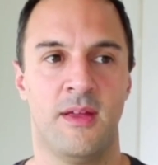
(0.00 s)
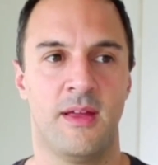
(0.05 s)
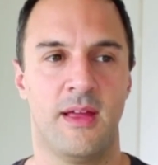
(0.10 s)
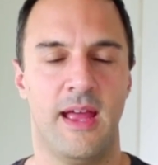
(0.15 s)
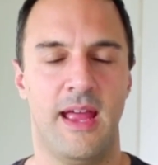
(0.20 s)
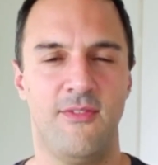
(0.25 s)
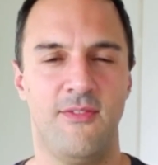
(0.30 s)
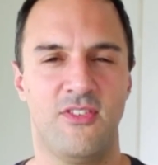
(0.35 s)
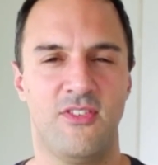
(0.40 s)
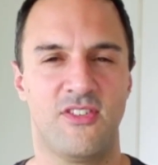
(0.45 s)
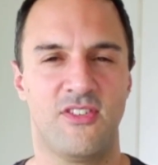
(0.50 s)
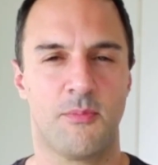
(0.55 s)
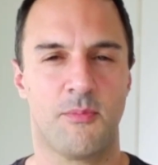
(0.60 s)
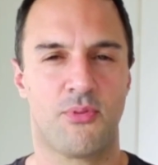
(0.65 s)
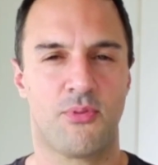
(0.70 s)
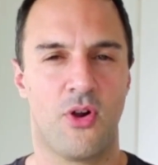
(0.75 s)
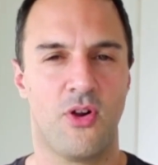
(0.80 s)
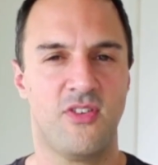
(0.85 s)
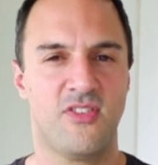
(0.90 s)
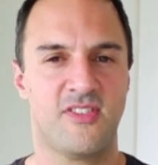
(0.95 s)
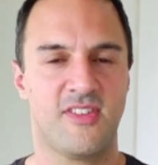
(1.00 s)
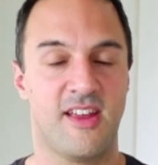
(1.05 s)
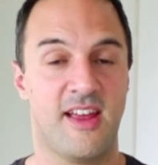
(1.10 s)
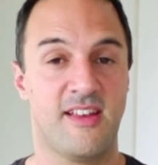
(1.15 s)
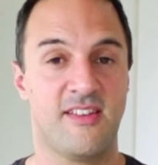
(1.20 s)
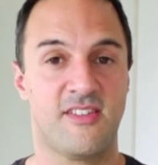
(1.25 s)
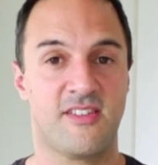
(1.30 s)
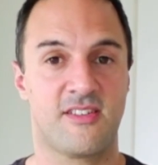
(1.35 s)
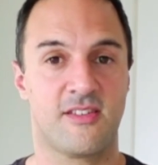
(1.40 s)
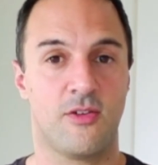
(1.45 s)
Even just the
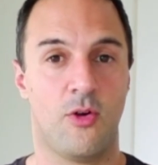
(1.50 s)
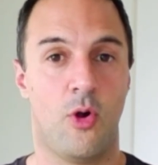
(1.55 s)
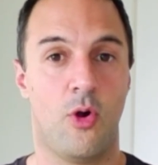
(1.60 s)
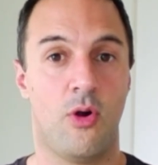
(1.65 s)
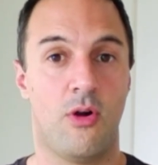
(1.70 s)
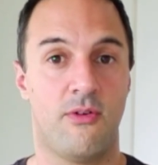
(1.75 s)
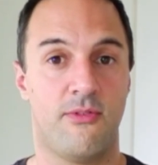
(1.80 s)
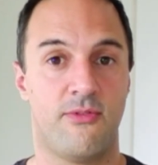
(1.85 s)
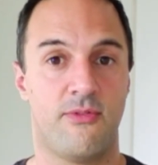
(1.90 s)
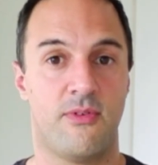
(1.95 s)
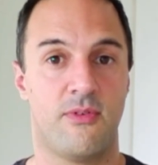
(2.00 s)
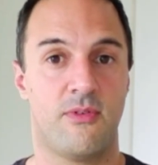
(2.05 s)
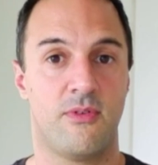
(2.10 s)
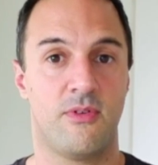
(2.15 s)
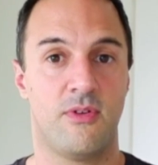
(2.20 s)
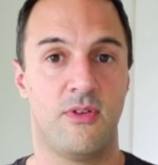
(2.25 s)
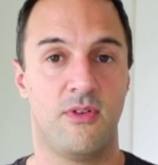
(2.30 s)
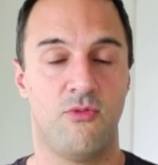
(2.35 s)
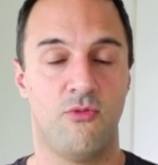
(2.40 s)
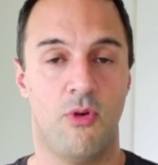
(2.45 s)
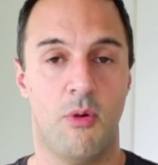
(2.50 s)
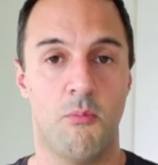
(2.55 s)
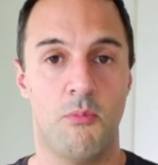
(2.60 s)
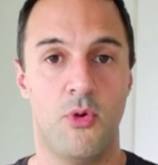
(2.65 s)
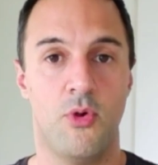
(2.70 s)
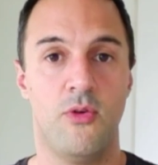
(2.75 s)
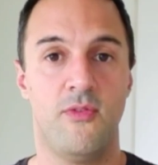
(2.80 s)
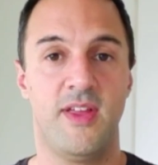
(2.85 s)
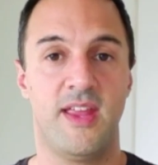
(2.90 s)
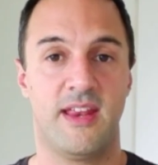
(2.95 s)
process of
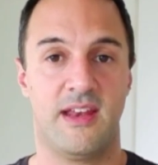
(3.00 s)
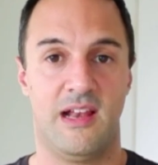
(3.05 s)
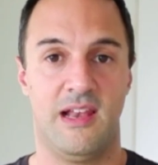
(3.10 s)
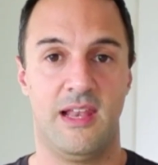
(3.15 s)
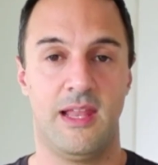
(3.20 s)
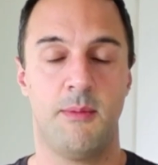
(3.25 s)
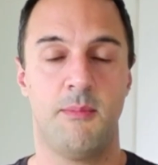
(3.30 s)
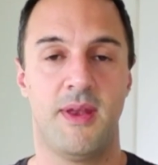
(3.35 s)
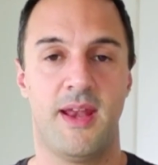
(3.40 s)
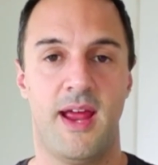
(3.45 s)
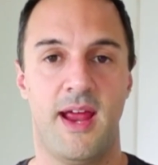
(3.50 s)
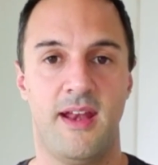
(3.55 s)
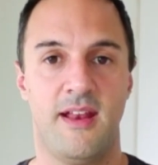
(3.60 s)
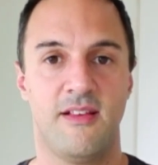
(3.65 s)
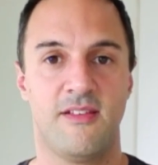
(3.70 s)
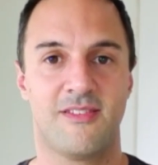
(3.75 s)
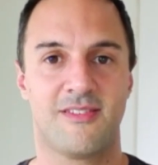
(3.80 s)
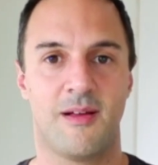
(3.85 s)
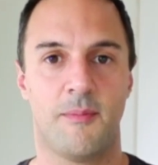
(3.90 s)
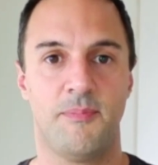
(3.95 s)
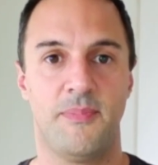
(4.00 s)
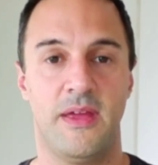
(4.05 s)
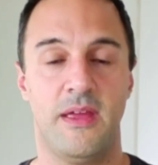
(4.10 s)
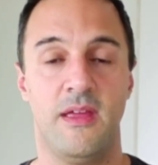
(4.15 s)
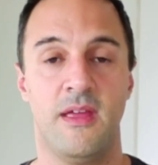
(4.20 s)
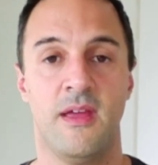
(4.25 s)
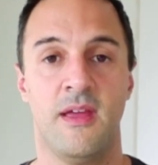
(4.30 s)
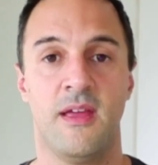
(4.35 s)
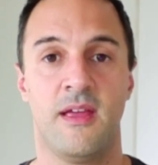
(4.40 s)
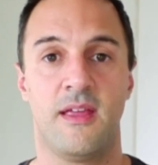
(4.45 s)
removing and eliminating
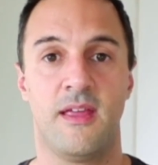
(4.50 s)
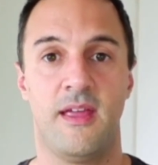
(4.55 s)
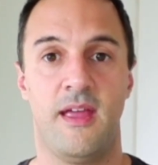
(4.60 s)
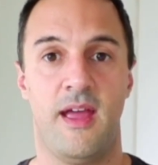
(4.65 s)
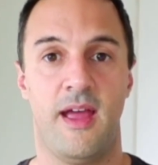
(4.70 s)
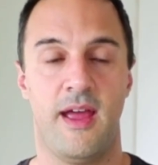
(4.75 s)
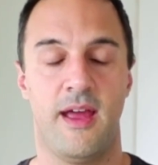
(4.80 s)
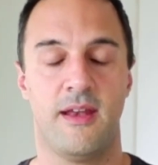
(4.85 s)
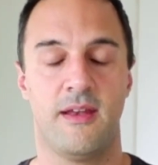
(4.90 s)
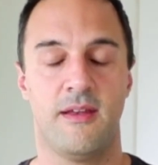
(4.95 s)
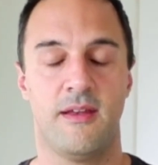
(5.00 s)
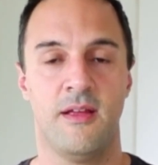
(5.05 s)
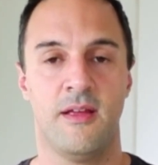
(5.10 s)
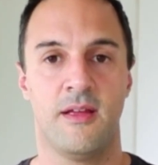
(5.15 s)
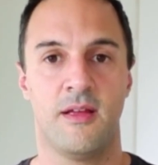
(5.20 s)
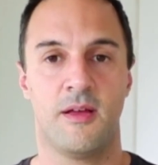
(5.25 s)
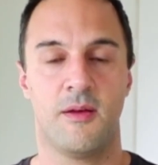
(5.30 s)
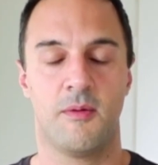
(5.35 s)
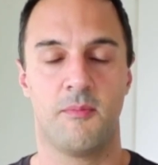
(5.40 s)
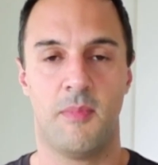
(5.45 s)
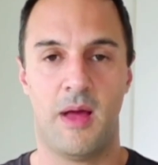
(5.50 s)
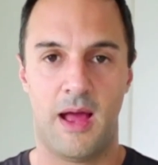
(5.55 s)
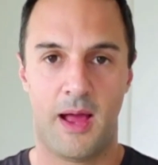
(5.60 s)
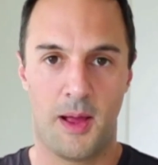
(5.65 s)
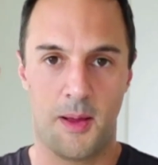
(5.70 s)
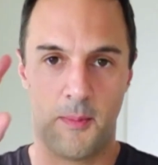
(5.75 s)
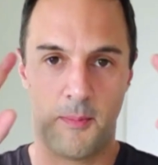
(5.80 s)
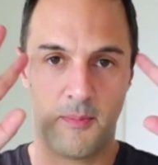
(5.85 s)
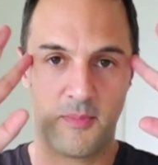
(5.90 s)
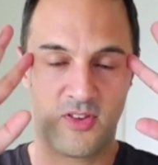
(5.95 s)
something can
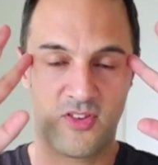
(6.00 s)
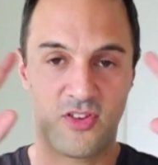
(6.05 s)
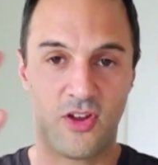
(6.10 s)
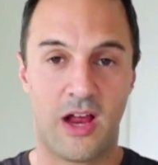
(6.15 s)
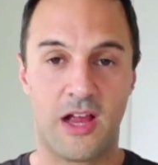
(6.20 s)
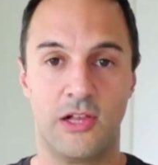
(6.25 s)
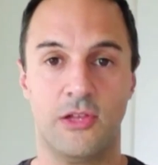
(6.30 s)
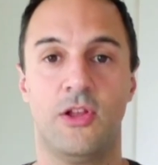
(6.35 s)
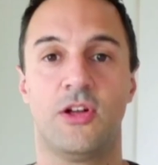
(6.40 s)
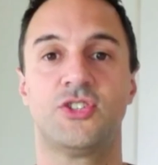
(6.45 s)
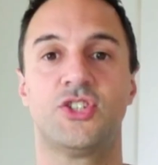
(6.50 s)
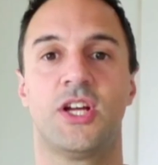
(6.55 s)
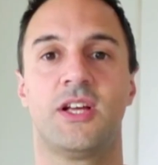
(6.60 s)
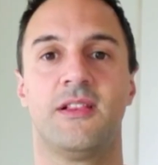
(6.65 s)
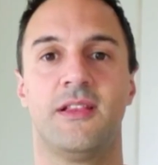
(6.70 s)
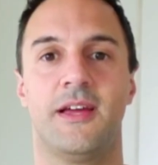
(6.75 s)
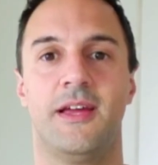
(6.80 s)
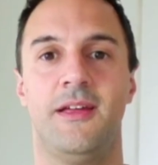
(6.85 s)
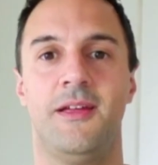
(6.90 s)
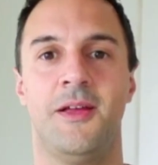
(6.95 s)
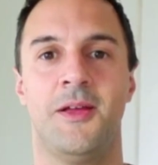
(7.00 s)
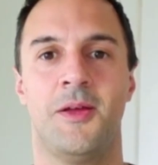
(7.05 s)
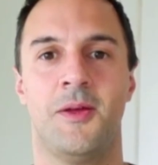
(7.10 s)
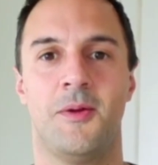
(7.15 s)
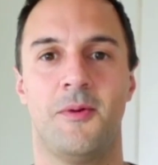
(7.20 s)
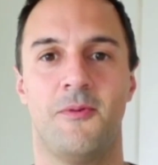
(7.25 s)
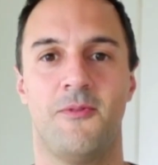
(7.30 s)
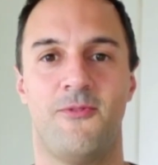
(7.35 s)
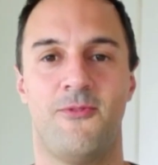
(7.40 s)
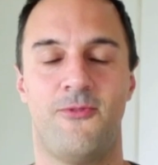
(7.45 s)
psychologically
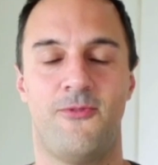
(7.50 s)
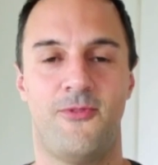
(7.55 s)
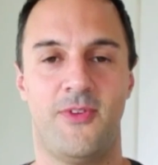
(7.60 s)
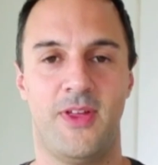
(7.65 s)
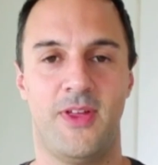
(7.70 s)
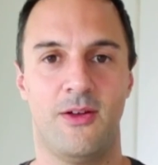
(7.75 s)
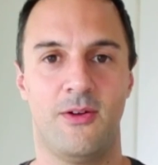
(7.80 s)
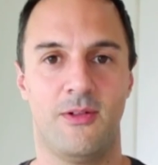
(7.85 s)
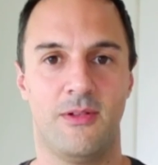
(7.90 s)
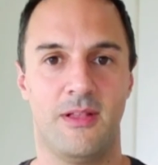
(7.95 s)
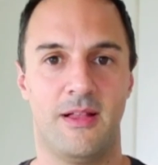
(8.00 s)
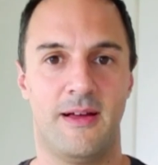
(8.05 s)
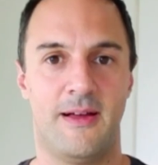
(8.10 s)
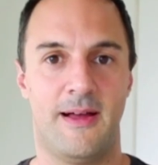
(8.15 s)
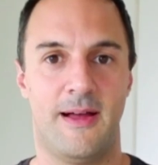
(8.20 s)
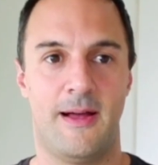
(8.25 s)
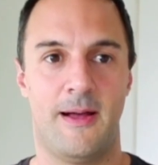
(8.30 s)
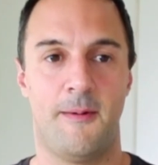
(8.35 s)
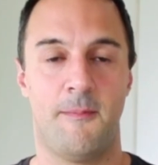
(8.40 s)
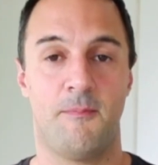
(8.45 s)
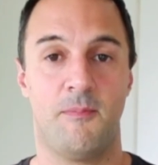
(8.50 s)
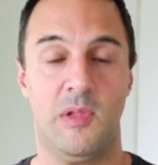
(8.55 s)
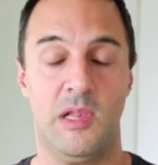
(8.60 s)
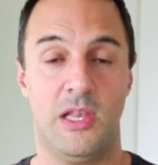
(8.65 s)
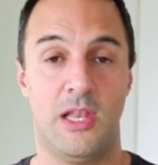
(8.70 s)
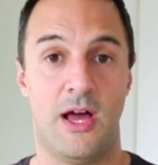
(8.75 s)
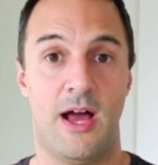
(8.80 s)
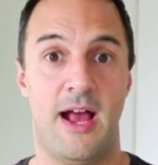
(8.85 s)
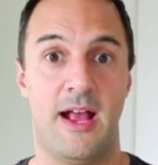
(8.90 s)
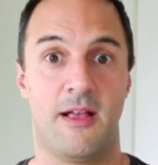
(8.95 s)
feel
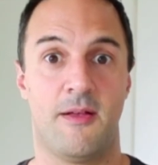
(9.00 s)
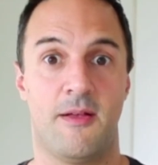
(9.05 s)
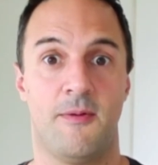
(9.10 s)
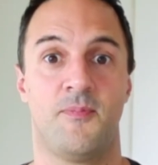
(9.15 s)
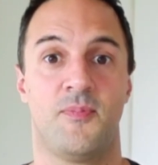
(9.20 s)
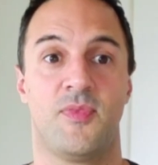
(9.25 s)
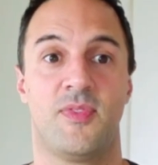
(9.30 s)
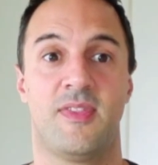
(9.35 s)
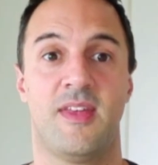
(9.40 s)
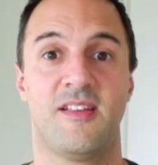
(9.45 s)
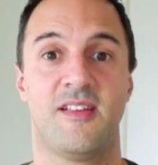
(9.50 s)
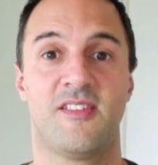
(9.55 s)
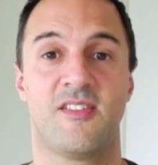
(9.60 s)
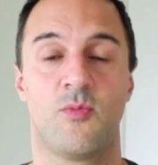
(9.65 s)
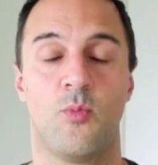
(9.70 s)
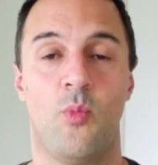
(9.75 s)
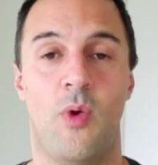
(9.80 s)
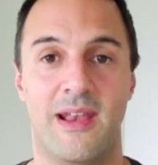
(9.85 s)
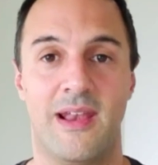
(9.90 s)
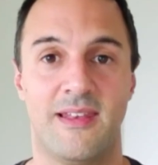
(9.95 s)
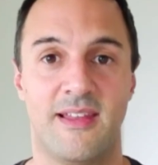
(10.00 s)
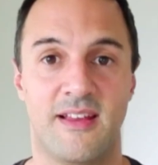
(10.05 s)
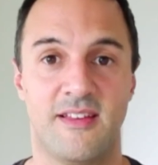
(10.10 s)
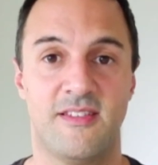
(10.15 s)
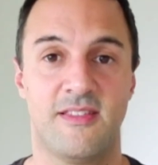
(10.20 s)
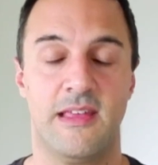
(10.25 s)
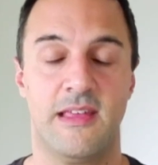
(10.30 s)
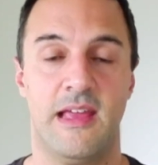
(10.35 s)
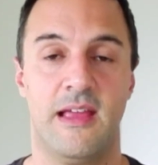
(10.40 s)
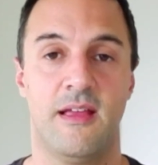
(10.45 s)
like there's one less
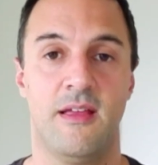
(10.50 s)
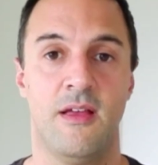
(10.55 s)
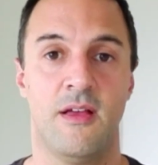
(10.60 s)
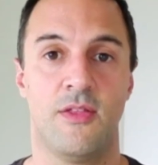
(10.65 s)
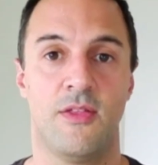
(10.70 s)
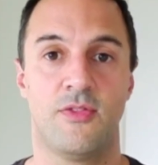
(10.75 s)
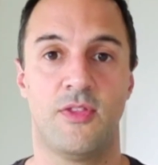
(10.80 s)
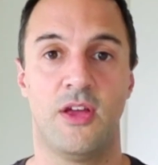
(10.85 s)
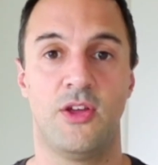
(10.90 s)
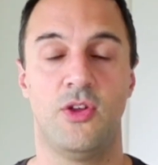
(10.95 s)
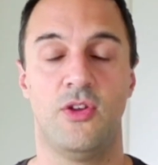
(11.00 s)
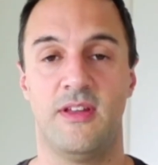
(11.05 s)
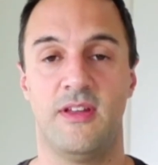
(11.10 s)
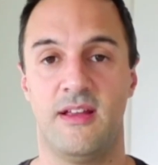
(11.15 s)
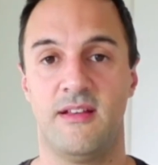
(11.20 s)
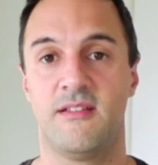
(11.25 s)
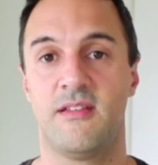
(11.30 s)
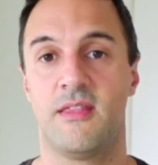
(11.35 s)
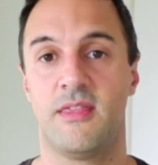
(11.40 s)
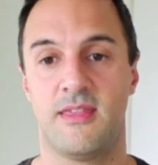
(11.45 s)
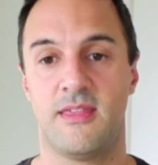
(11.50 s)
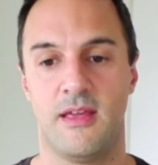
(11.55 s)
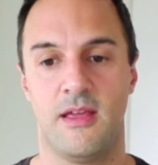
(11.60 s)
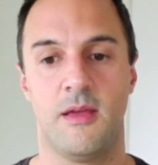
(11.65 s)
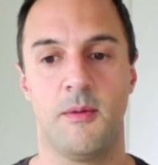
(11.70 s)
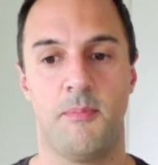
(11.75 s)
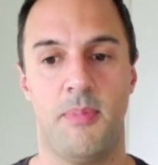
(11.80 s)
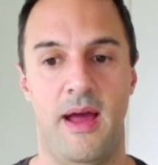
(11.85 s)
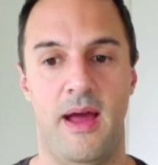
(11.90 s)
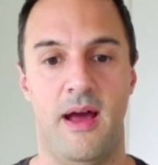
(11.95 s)
thing that you need to think
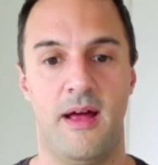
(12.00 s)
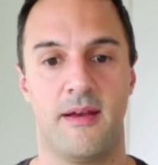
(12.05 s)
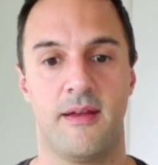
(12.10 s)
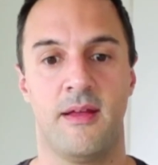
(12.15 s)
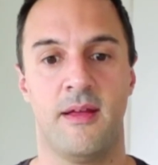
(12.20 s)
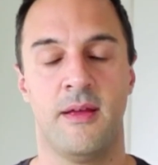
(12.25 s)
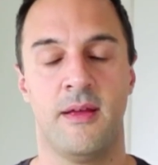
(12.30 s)
about.